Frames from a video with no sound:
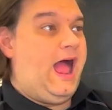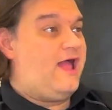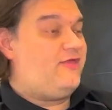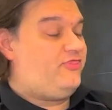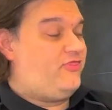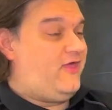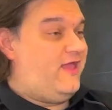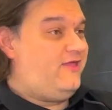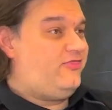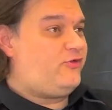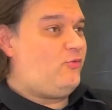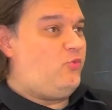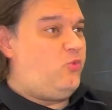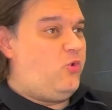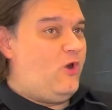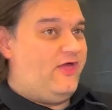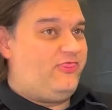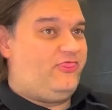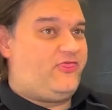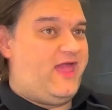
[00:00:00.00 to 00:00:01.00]
I think the
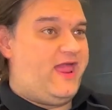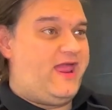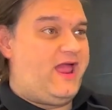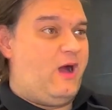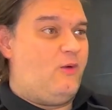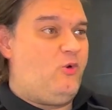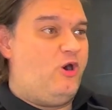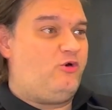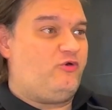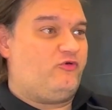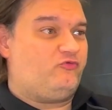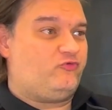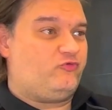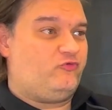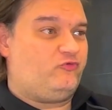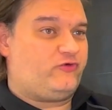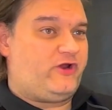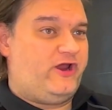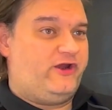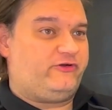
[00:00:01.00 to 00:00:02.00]
one thing I
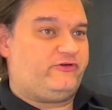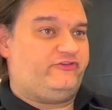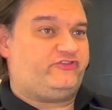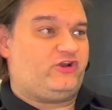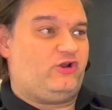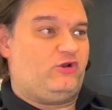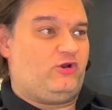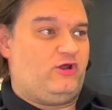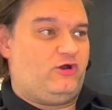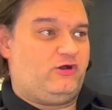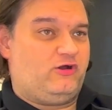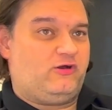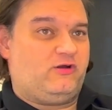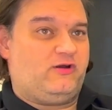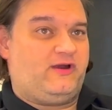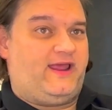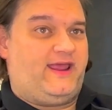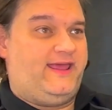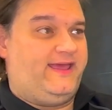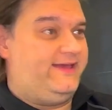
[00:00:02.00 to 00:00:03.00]
want readers to
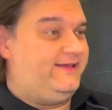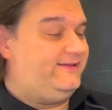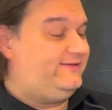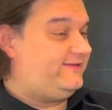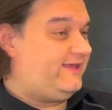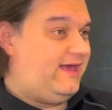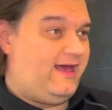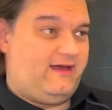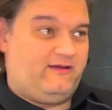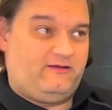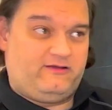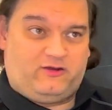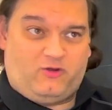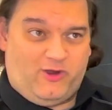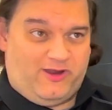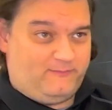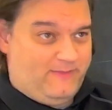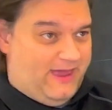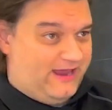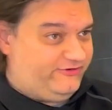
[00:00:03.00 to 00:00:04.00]
learn is,
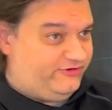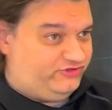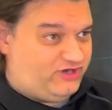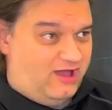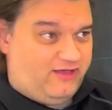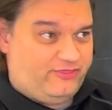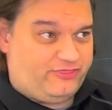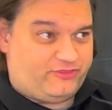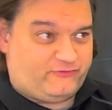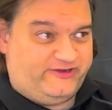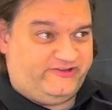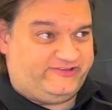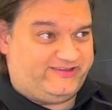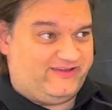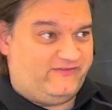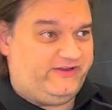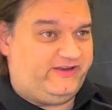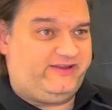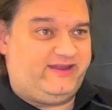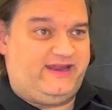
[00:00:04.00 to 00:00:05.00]
going back to John
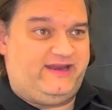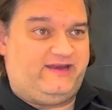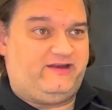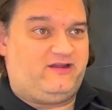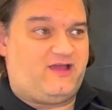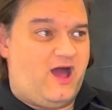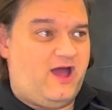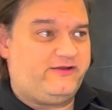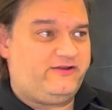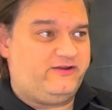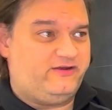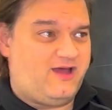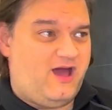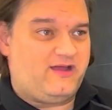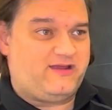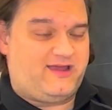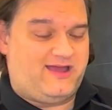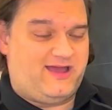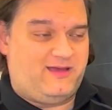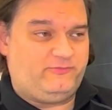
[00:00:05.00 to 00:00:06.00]
3:17, God did
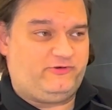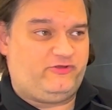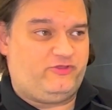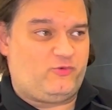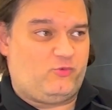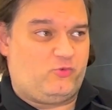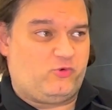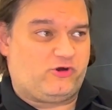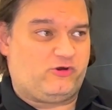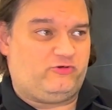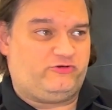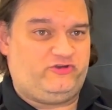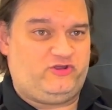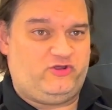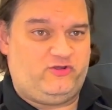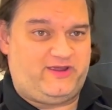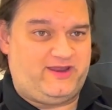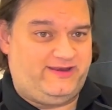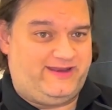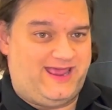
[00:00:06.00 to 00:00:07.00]
not come to the world
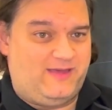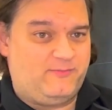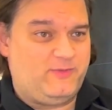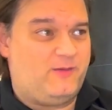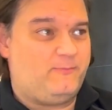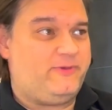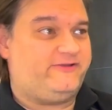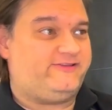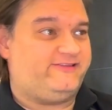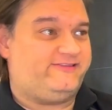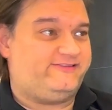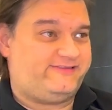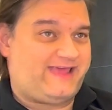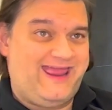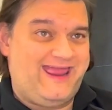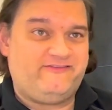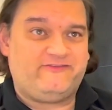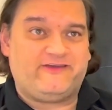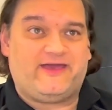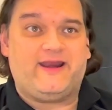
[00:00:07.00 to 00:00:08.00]
to condemn it, but to
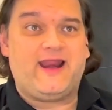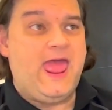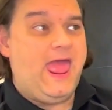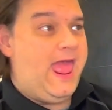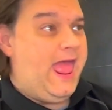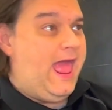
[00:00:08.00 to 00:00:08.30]
save it.